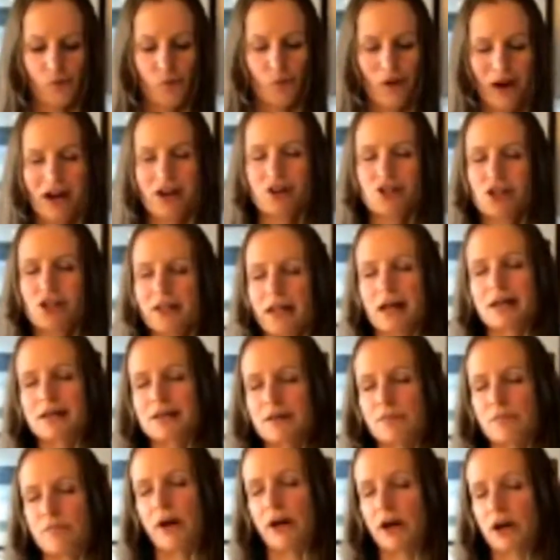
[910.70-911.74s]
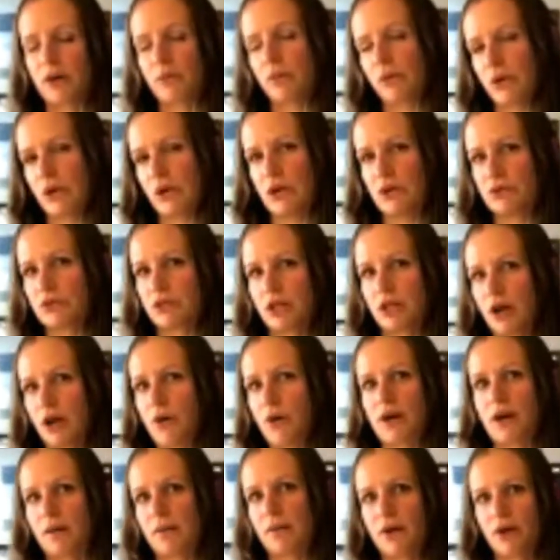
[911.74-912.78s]
we actually liked it better when we used the
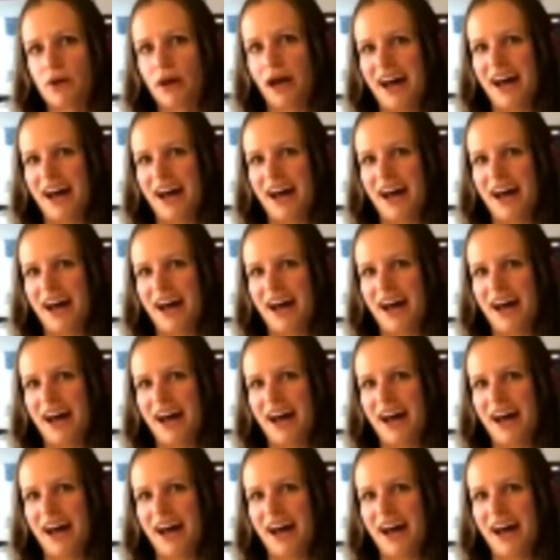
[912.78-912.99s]
coconut milk.